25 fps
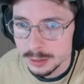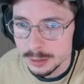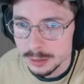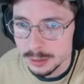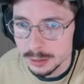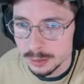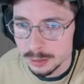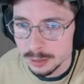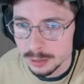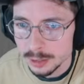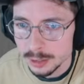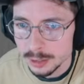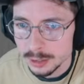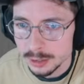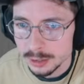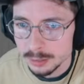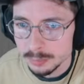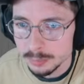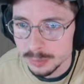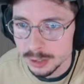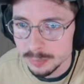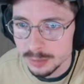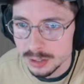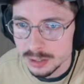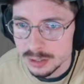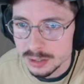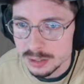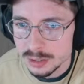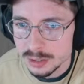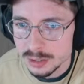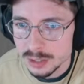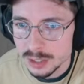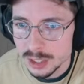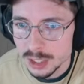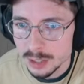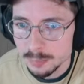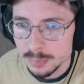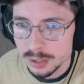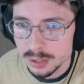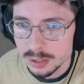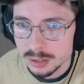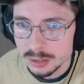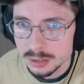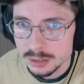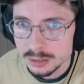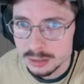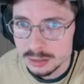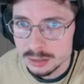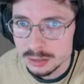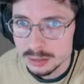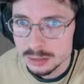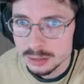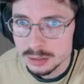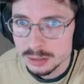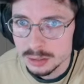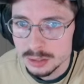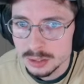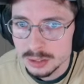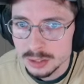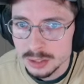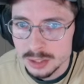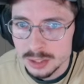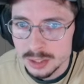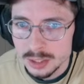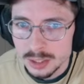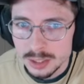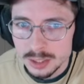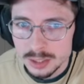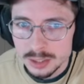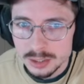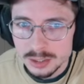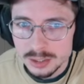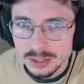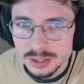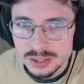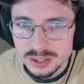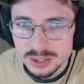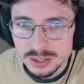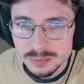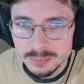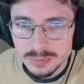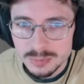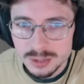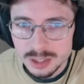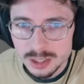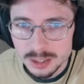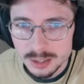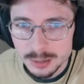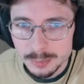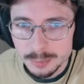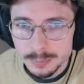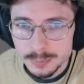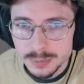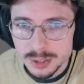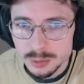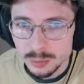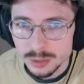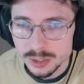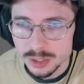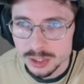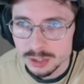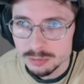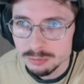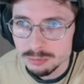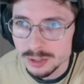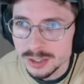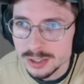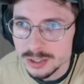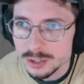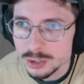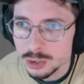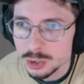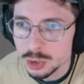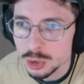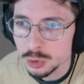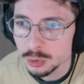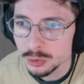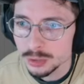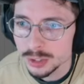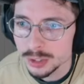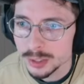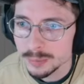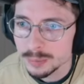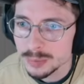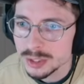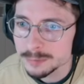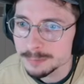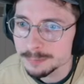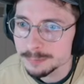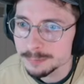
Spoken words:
And that can be a bit snappier. Because sometimes when you write a script,